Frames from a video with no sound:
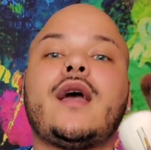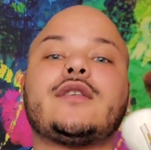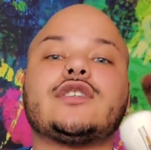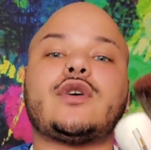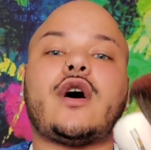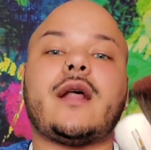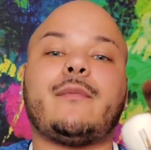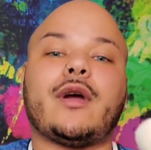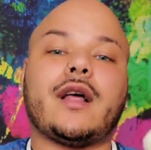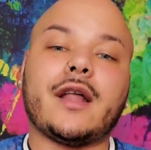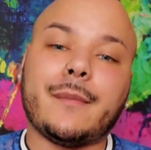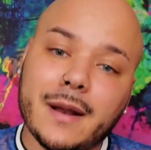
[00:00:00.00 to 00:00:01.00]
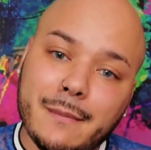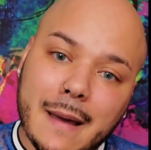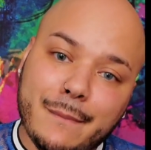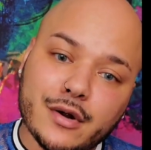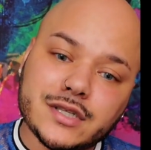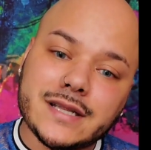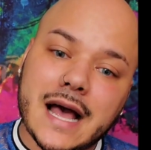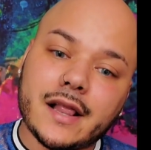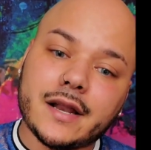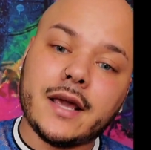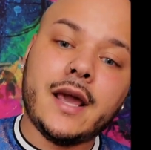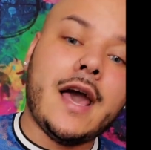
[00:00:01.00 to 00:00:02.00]
Just thought I'd bring a little bit of my
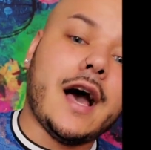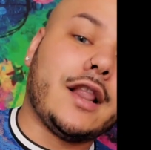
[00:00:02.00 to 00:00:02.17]
personality,